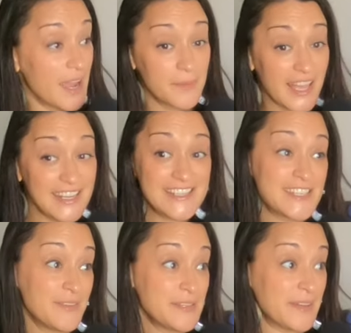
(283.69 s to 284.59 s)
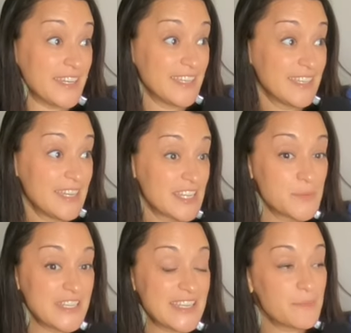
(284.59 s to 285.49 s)
I'm glad I didn't tell anybody because
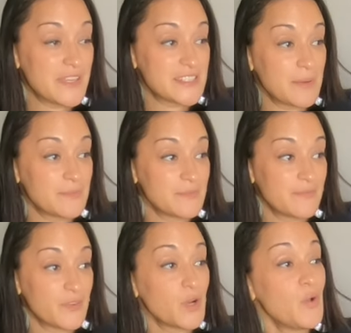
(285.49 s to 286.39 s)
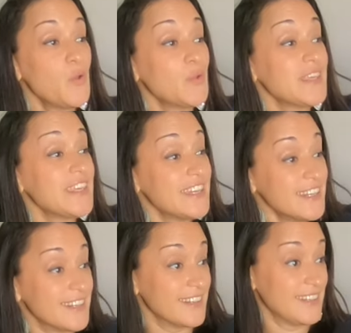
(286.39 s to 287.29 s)
we didn't get picked up for a whole
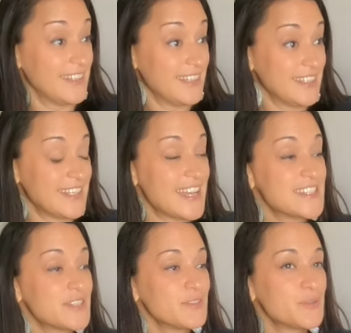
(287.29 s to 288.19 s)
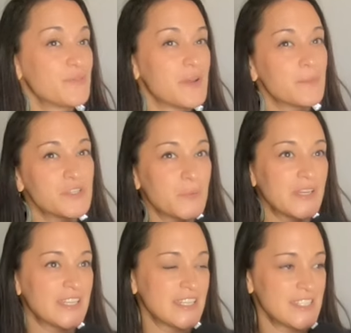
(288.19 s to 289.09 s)
year. Wow. Not until November
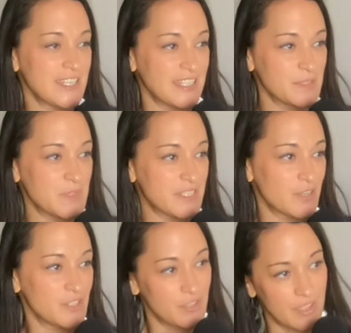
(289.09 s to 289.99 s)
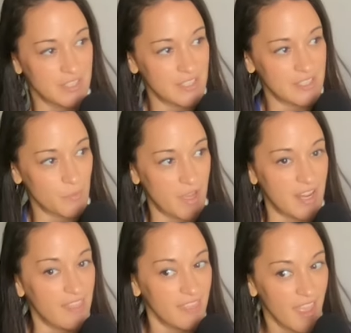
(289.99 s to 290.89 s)
2019 did we start shooting season one.
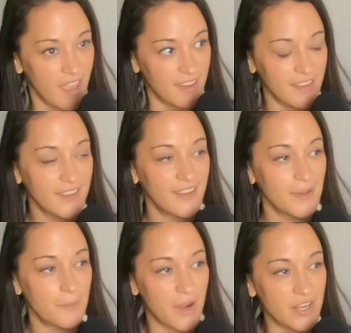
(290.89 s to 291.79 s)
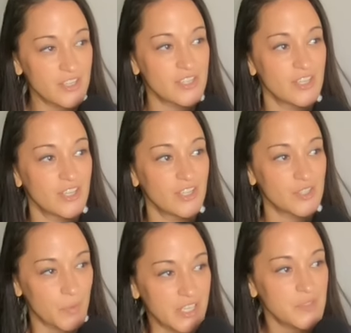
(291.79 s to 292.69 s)
And then March
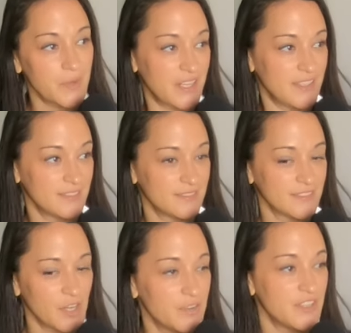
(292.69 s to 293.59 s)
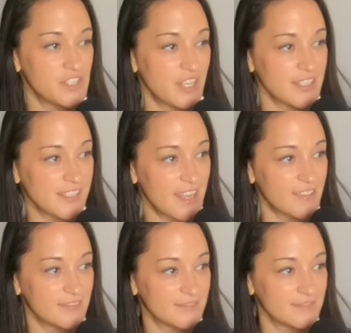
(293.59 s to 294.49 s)
2020, COVID shut us down.